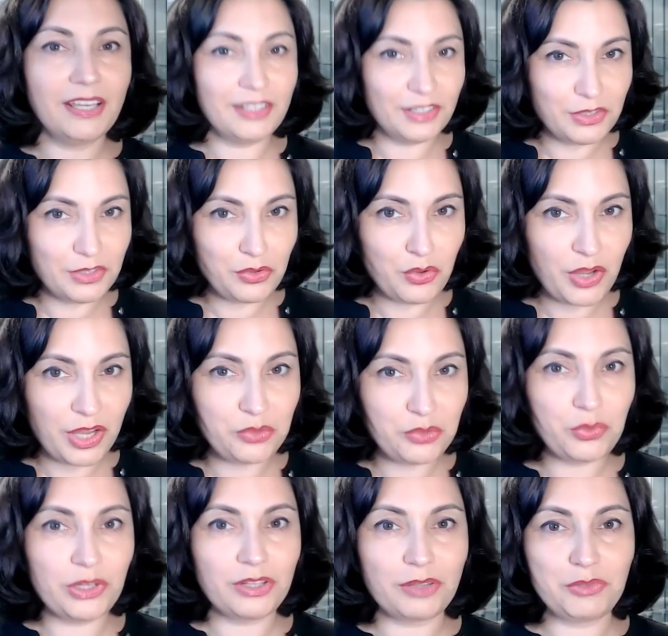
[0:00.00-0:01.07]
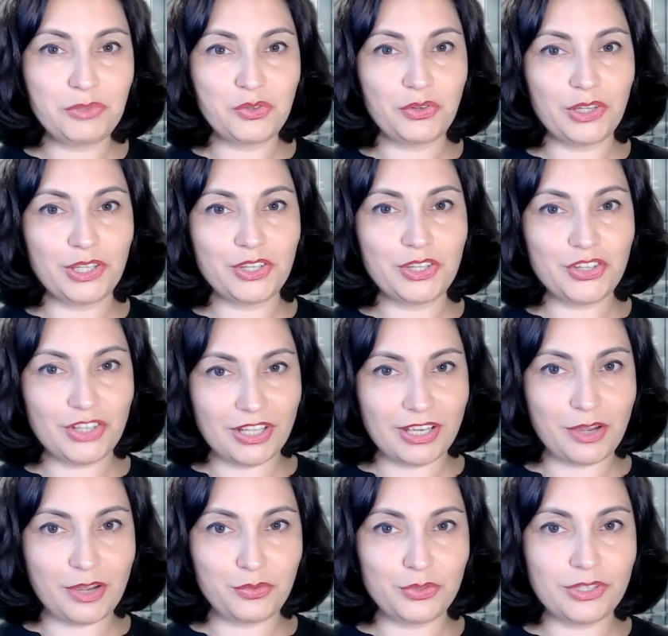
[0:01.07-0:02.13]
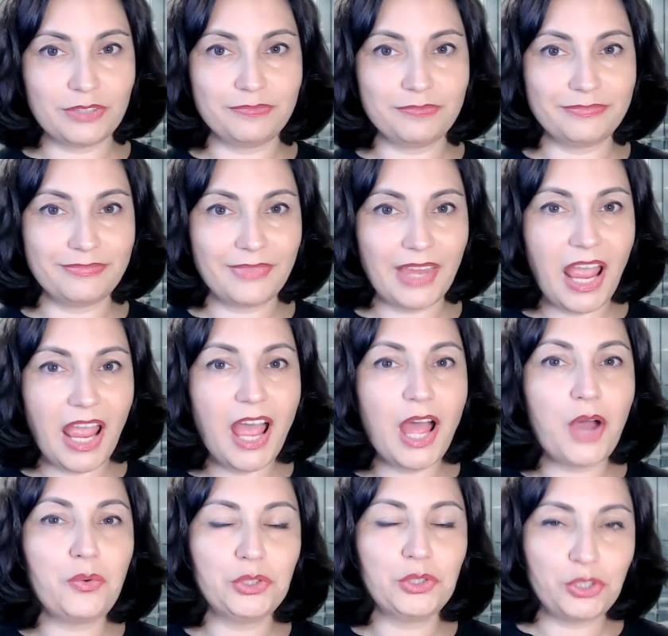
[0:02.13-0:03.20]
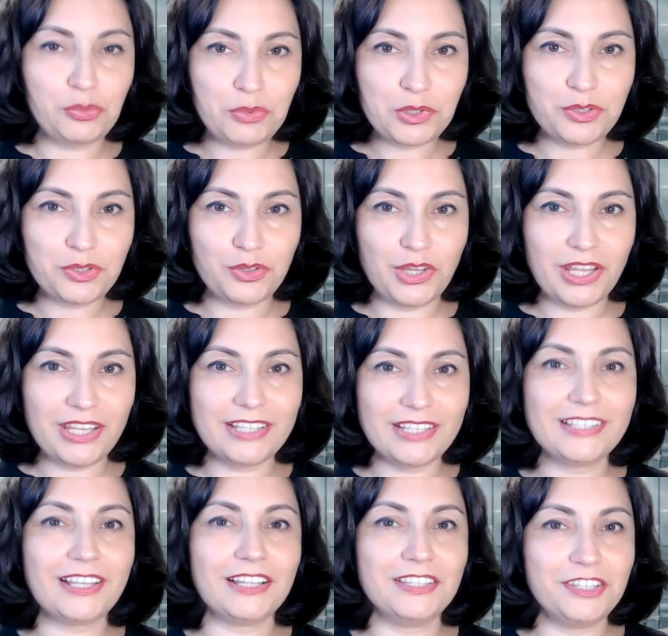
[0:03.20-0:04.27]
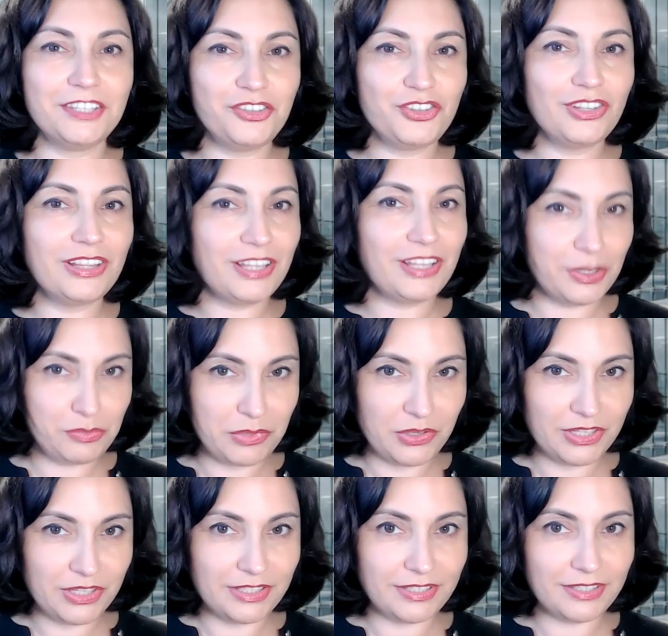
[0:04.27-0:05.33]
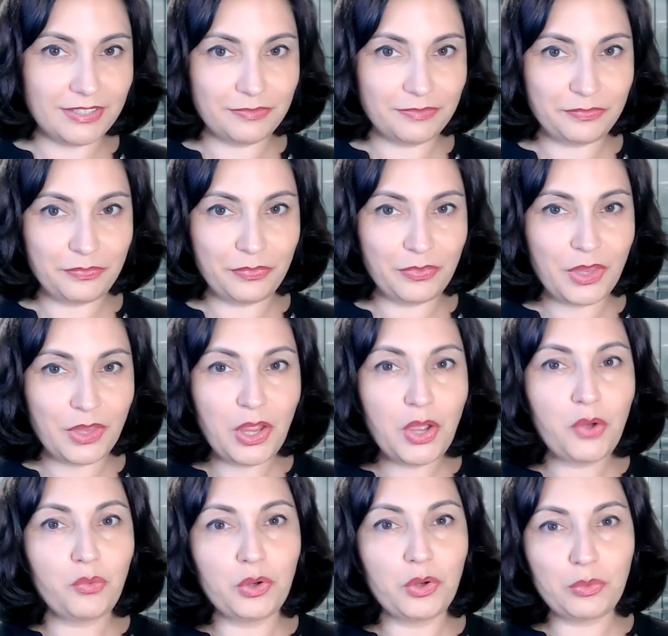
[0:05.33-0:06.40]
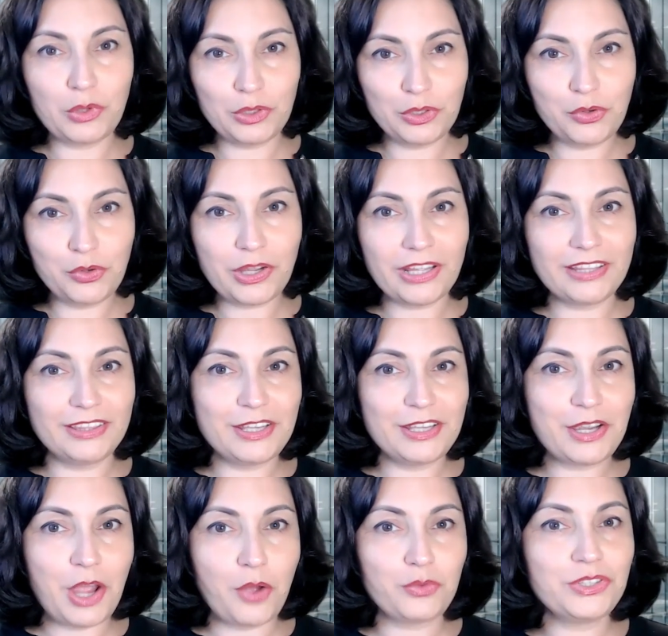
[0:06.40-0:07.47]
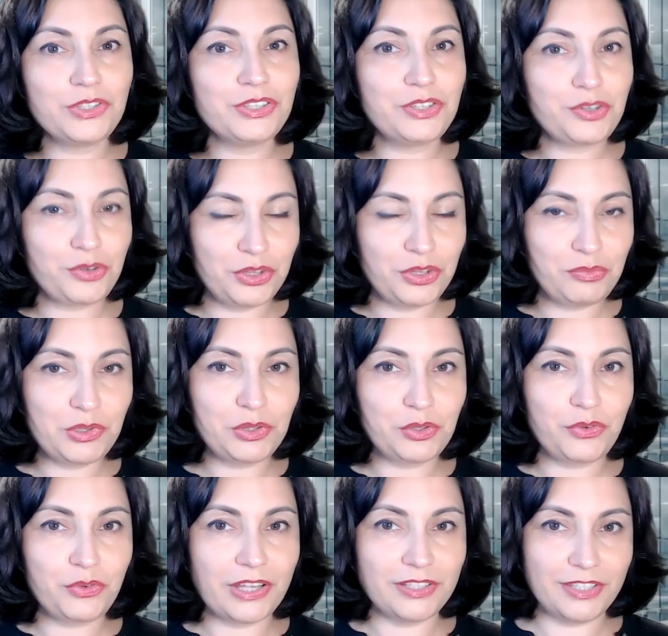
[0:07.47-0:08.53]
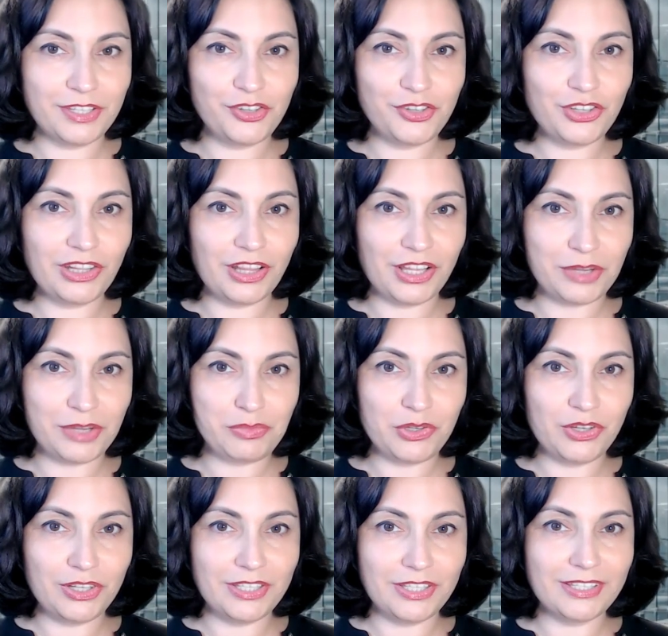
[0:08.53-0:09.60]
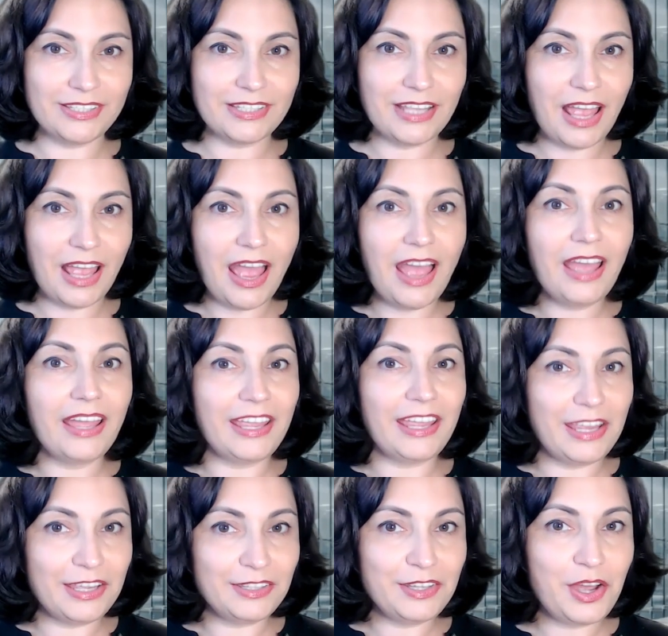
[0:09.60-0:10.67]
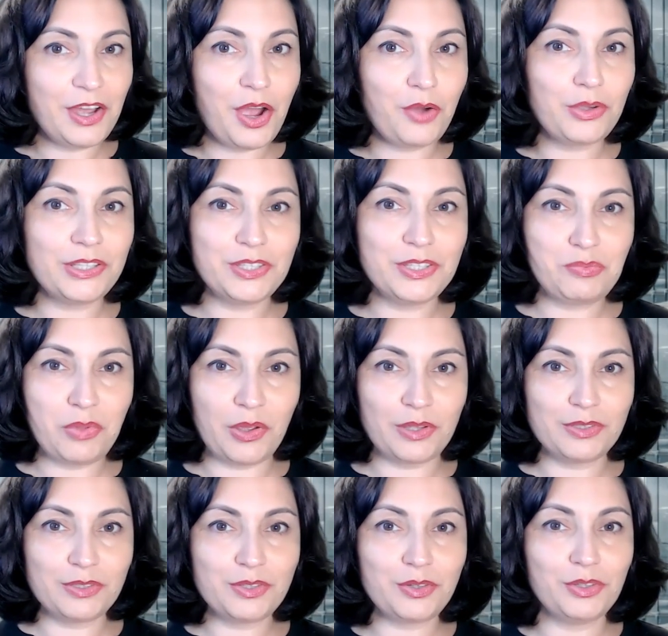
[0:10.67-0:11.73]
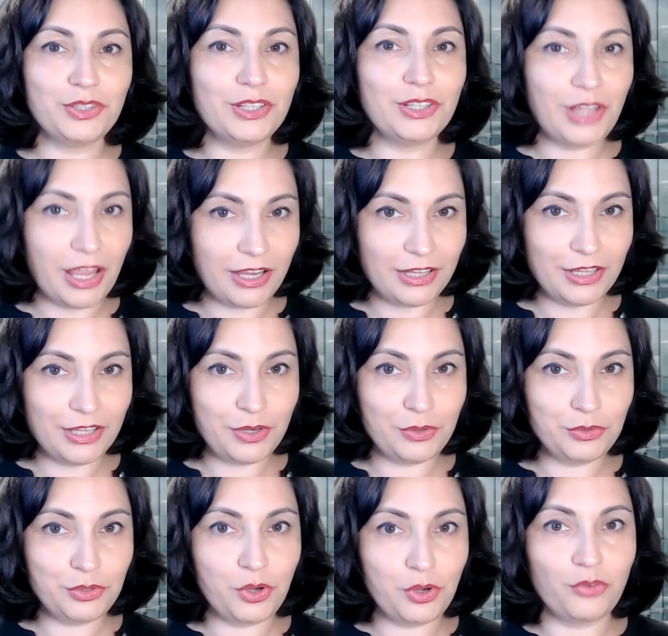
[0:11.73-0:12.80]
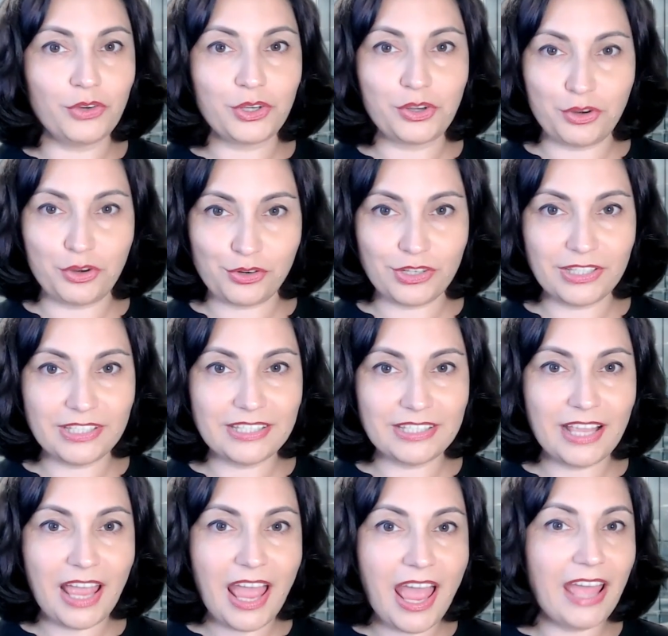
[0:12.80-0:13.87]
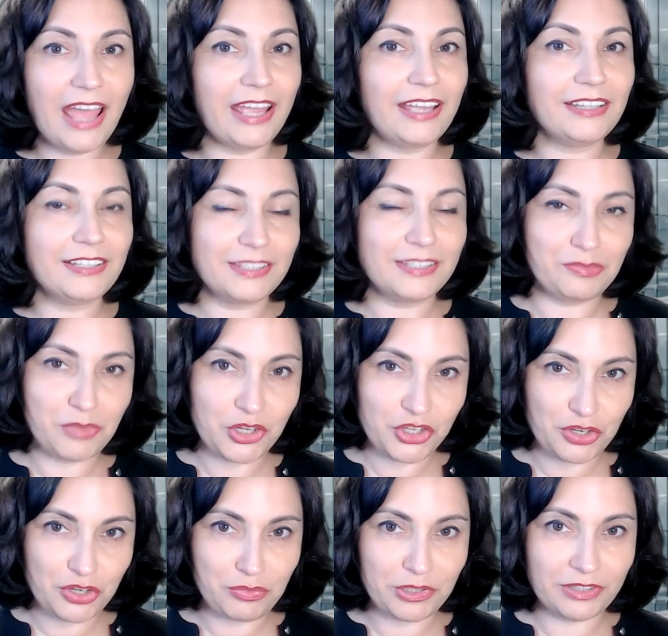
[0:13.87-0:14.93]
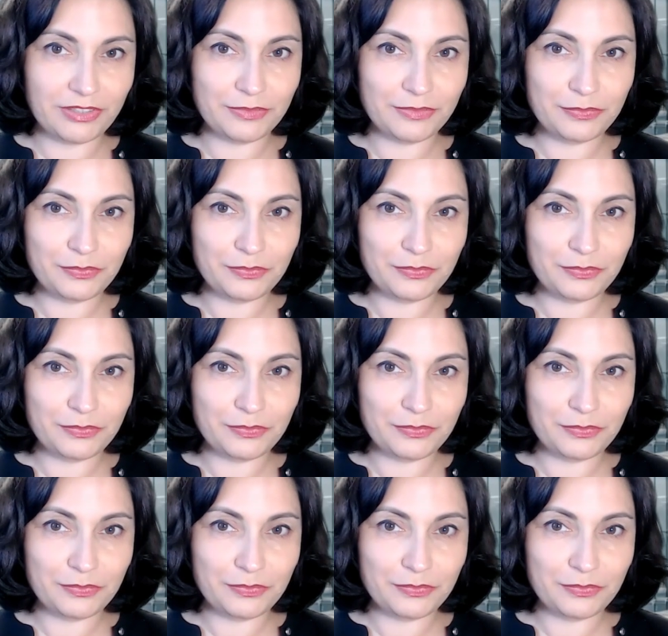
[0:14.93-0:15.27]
Hello, and welcome to Financial Accounting. Our topic today is contingent liabilities. We will look at the accounting treatment of contingent liabilities and how it depends on the likelihood of occurrence and its measurement.